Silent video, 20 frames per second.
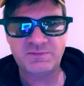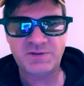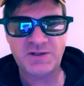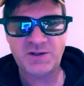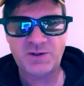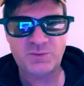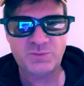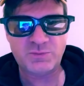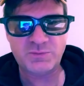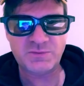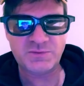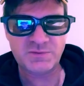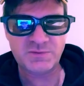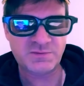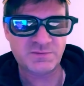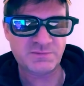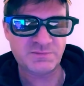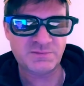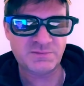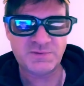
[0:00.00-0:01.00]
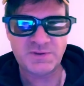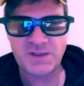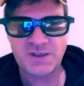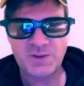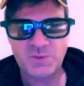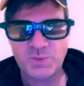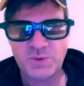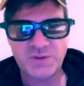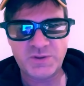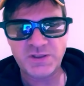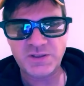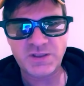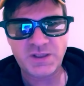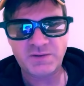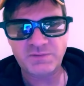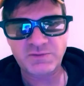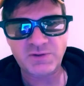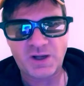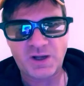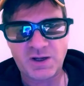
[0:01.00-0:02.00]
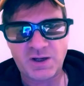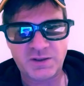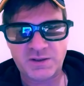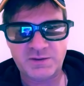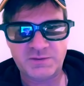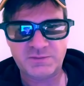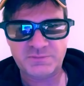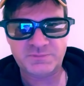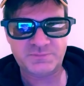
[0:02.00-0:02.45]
videos. We just love talking.